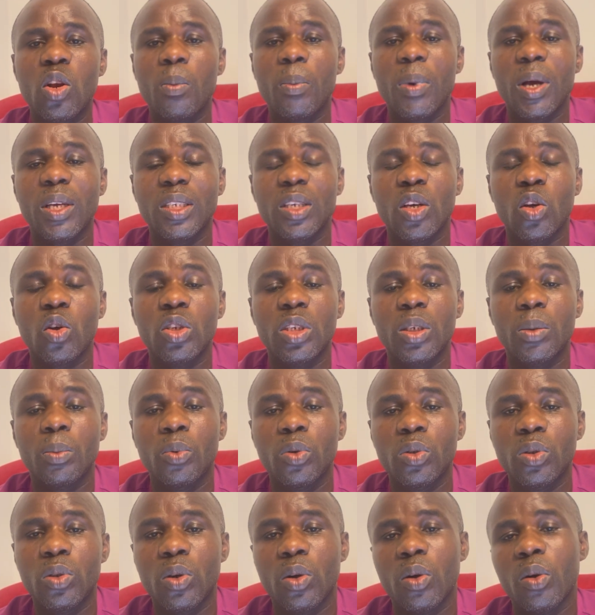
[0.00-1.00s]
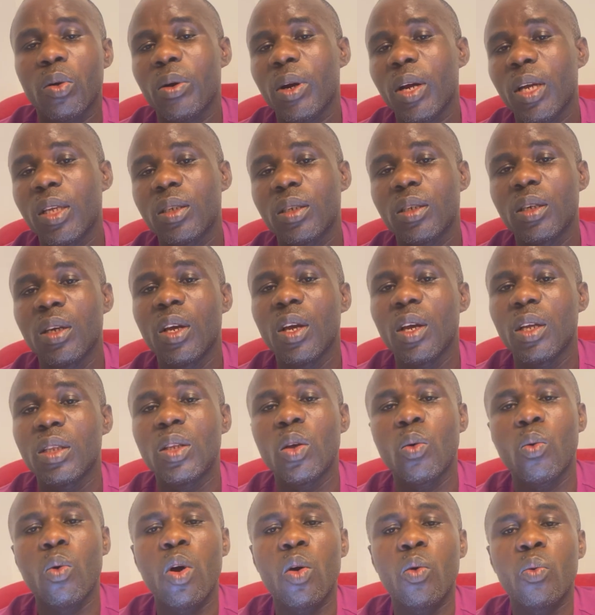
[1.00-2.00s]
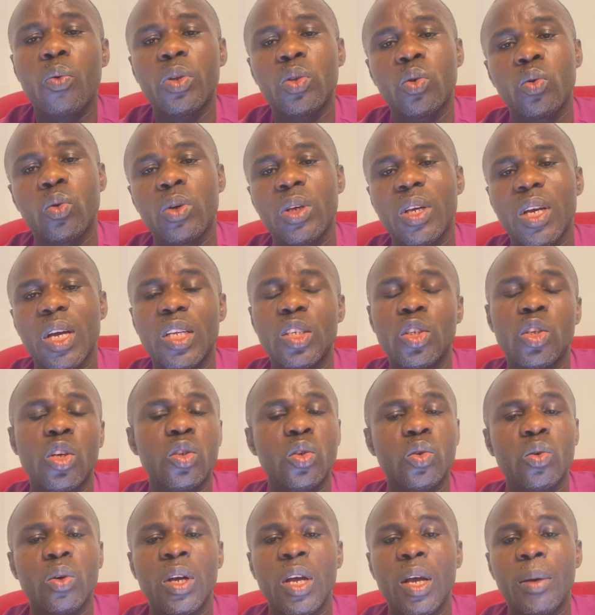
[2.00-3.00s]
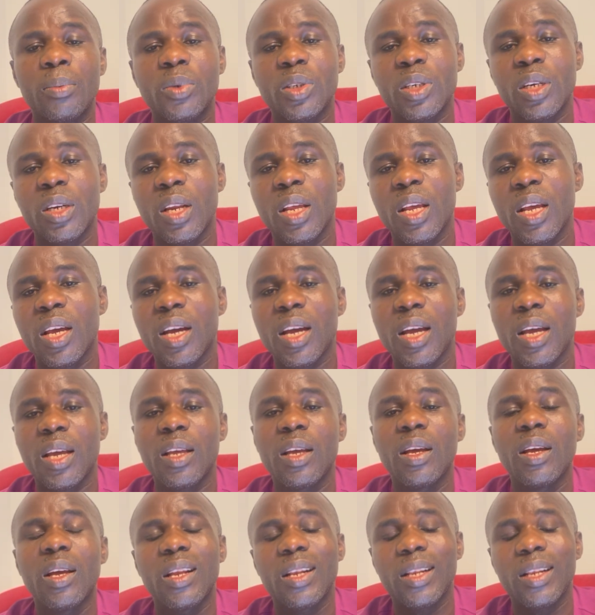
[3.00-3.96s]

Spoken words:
as a contributor, alright? The work we do here is just to help train AI.